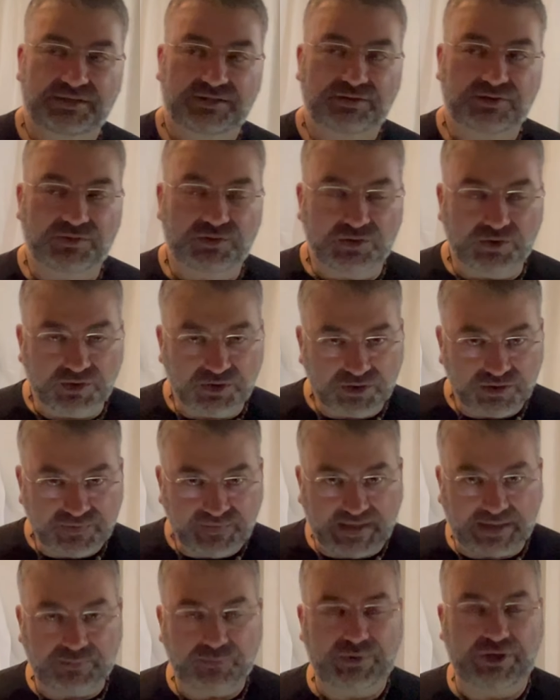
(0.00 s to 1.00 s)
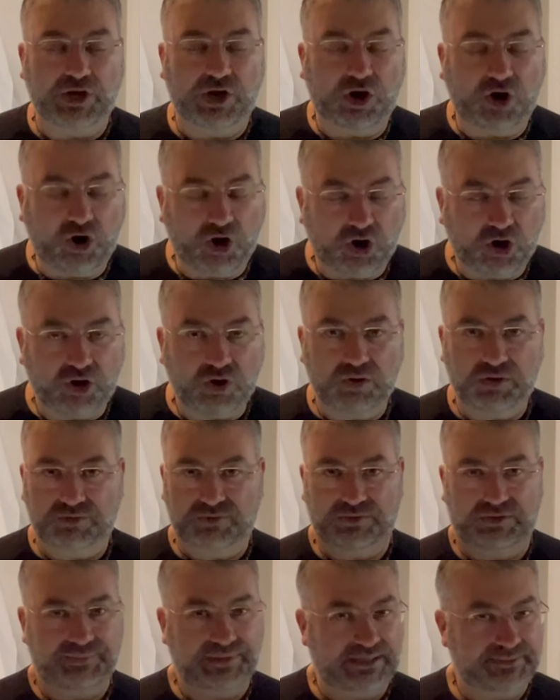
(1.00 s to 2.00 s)
Learn that we all are
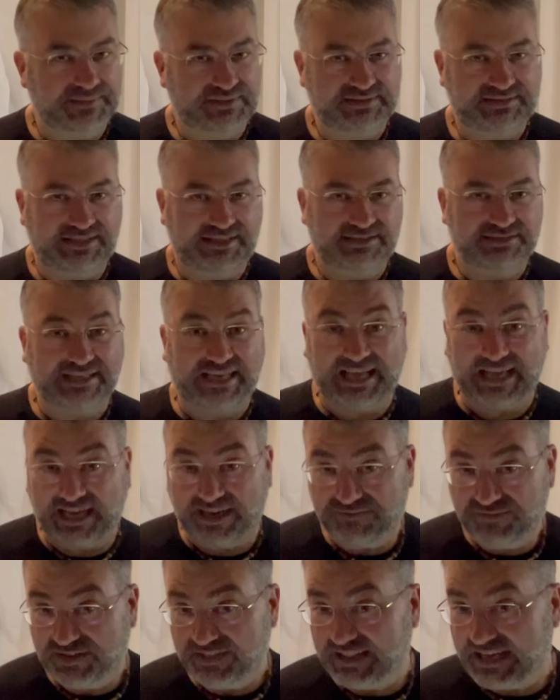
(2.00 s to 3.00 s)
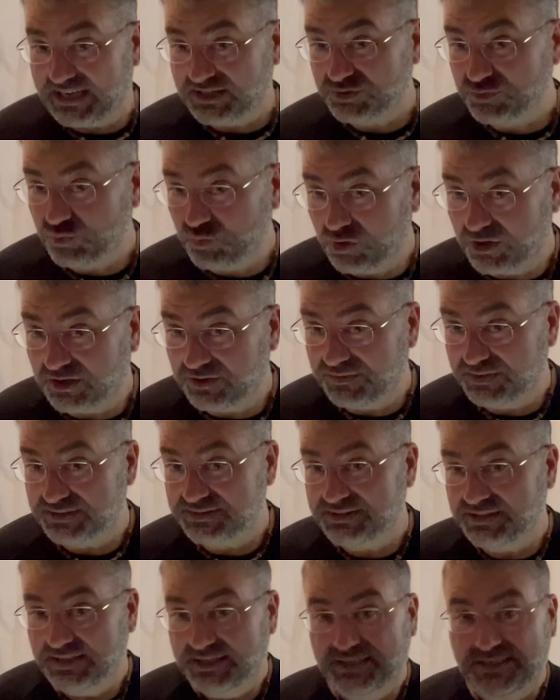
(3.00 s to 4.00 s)
going to make mistakes. Every last one of
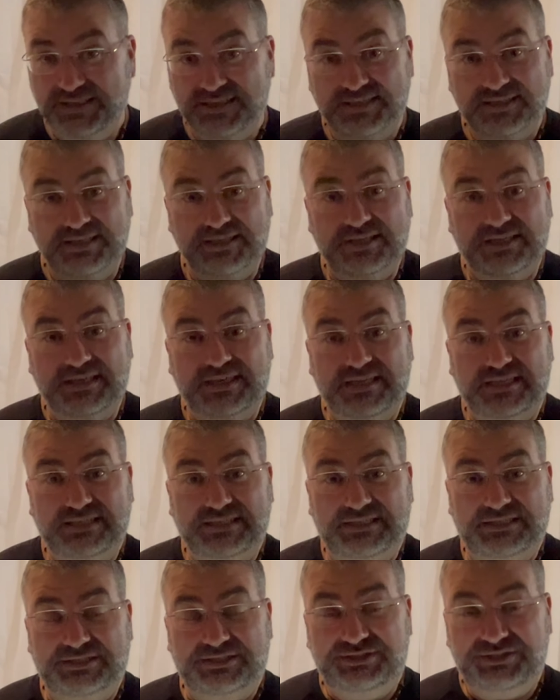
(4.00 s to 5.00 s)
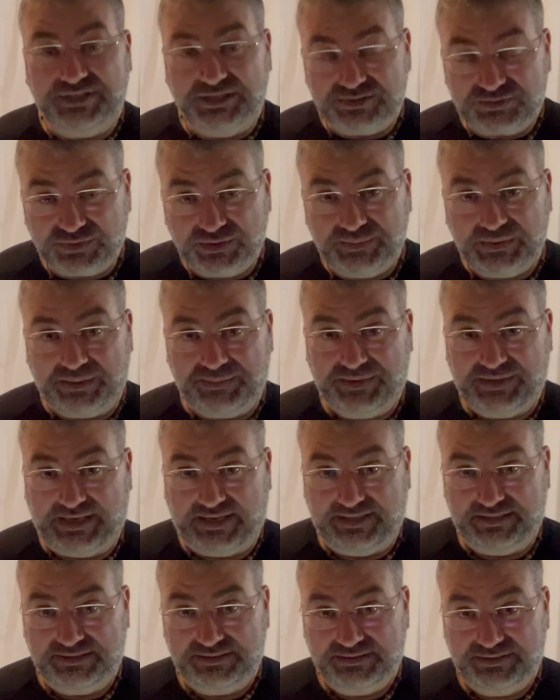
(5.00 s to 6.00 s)
us. And just remember that.